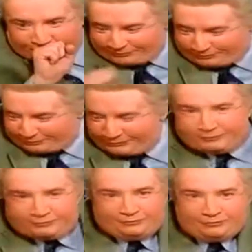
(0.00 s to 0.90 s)

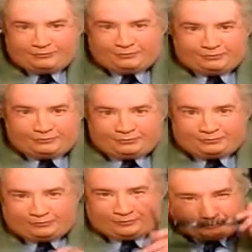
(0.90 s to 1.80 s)

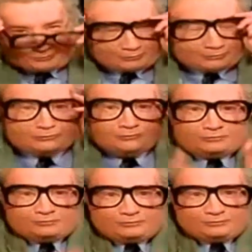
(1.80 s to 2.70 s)

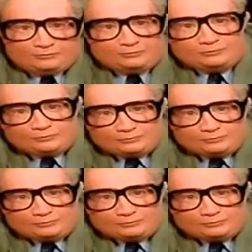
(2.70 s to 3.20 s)
The person shown says nothing.